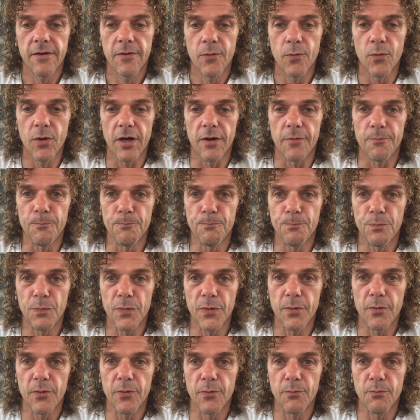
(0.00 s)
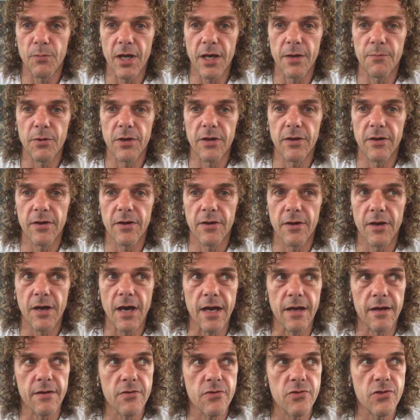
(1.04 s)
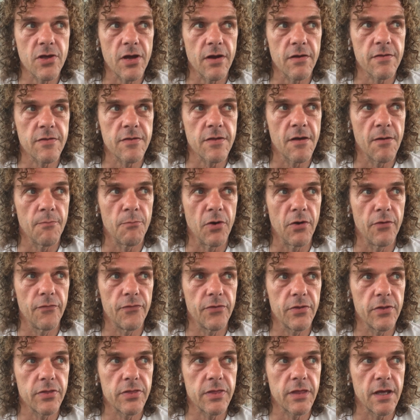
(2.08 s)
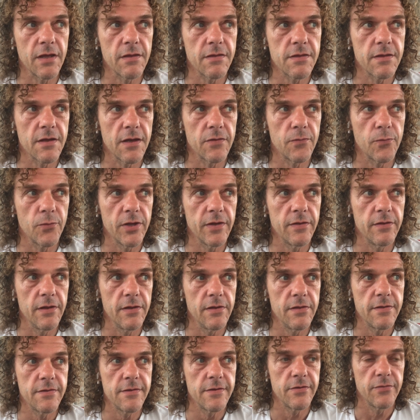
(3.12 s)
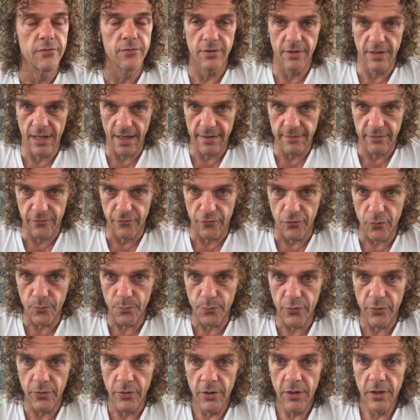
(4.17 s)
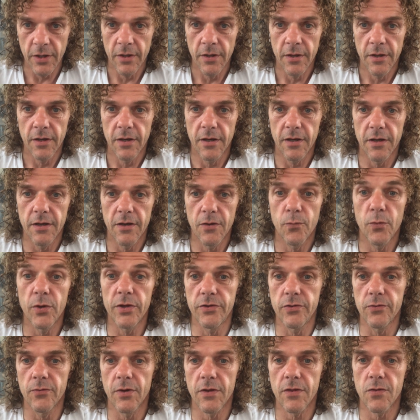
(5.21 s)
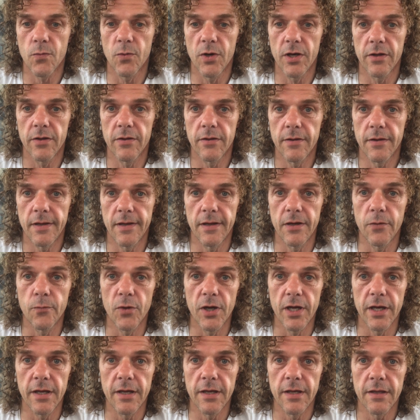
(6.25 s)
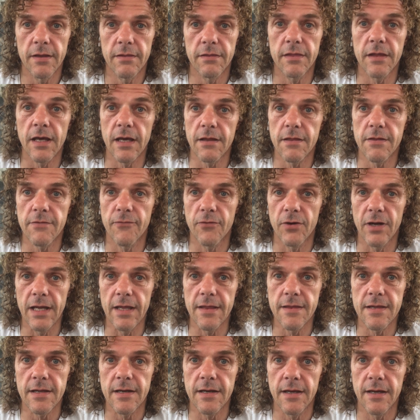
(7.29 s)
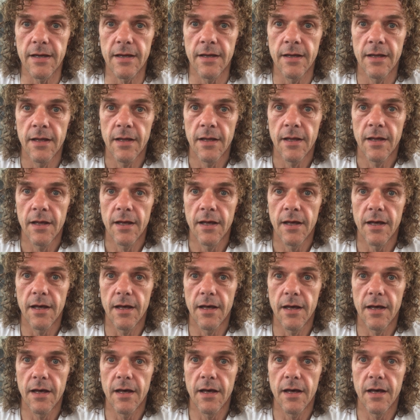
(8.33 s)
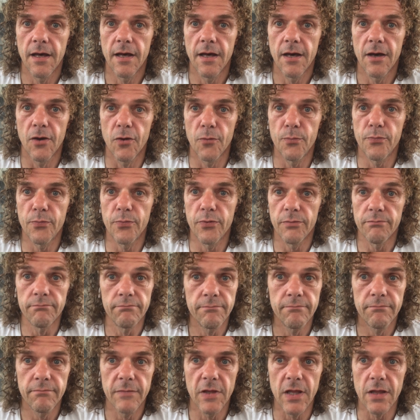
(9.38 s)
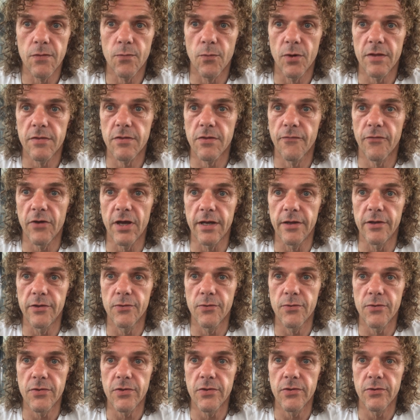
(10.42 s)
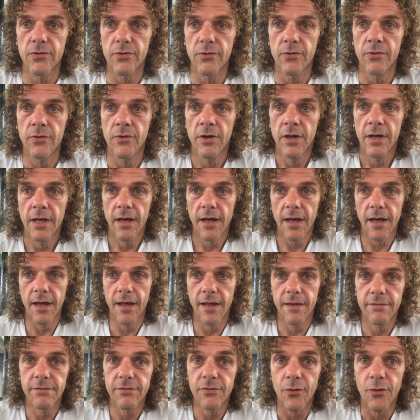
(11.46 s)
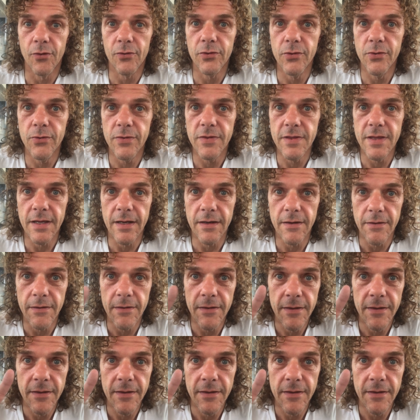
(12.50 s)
well, maybe I can share some of the things that we teach to that group with you as well. Anyway, thanks for listening. Hope this was of any use to you, and talk to you soon.